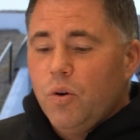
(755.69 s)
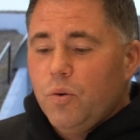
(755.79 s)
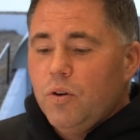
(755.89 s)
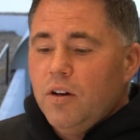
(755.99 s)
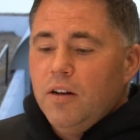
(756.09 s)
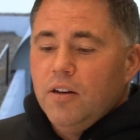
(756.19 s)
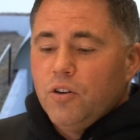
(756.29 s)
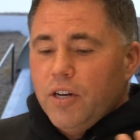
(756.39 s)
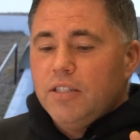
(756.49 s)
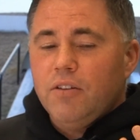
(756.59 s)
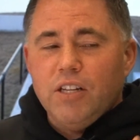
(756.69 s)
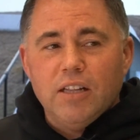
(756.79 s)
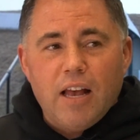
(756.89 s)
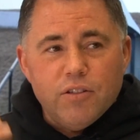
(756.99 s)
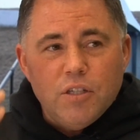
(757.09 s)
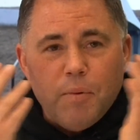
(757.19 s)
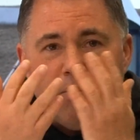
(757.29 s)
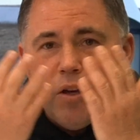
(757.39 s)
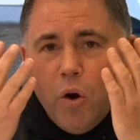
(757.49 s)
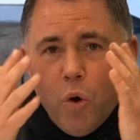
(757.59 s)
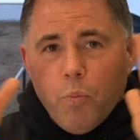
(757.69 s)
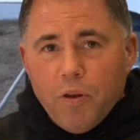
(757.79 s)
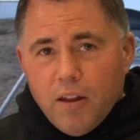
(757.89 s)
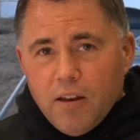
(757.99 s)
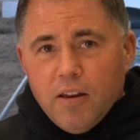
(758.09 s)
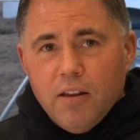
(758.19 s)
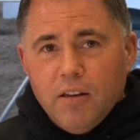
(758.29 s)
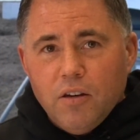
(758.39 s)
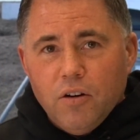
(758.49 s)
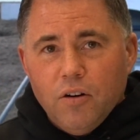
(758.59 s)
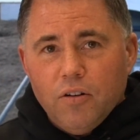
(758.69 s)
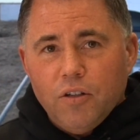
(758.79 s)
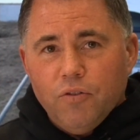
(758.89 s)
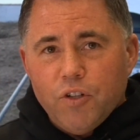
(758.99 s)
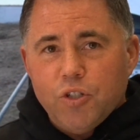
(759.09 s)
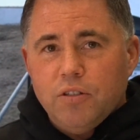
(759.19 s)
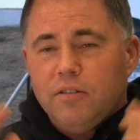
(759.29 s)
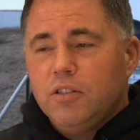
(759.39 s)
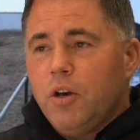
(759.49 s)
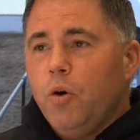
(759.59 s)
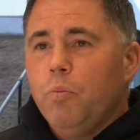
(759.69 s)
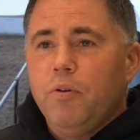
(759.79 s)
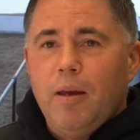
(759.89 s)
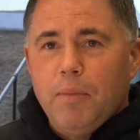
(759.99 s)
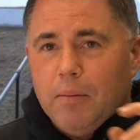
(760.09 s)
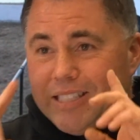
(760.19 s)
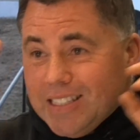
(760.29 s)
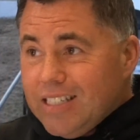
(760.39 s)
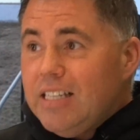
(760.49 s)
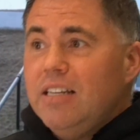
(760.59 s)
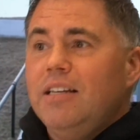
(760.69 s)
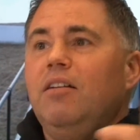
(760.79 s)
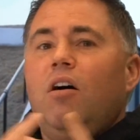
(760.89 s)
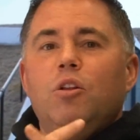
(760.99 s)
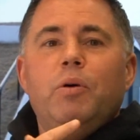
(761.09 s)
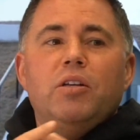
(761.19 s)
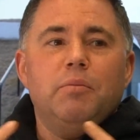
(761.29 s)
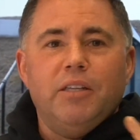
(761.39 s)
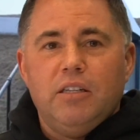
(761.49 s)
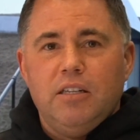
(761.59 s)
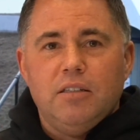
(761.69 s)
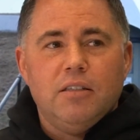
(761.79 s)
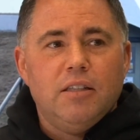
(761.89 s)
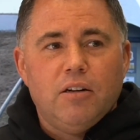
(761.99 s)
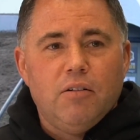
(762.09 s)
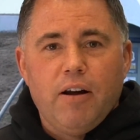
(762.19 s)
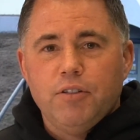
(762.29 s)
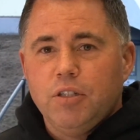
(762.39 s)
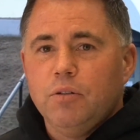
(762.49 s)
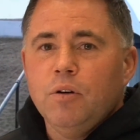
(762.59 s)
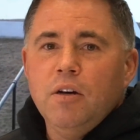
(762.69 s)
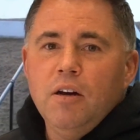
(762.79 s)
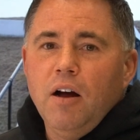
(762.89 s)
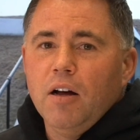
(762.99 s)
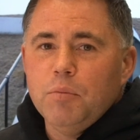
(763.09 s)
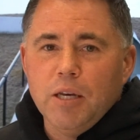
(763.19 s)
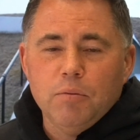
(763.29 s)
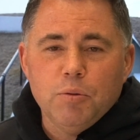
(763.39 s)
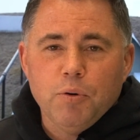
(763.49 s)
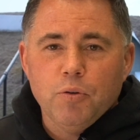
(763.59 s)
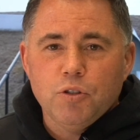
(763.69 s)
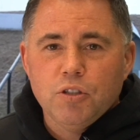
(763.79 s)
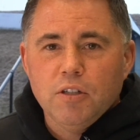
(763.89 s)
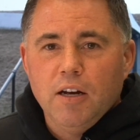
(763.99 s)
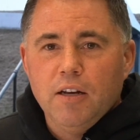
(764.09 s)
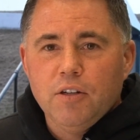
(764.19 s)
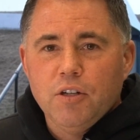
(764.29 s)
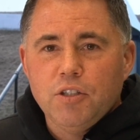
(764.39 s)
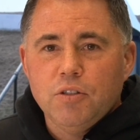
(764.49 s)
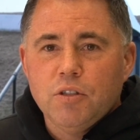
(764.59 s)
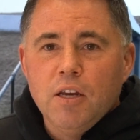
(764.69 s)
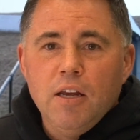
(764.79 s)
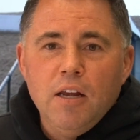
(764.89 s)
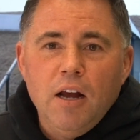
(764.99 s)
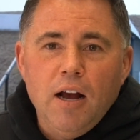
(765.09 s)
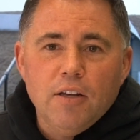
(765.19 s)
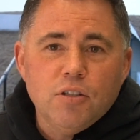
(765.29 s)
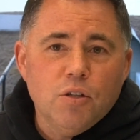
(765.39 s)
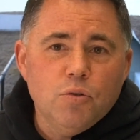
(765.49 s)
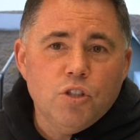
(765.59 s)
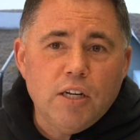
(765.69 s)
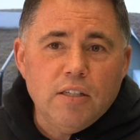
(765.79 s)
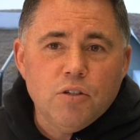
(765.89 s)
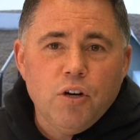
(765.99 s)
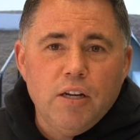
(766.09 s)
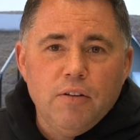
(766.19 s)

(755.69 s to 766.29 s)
So creativity allows you to be able to open your vision scope and be able to see all the possibilities that are around you on being able to approach your issues. So studies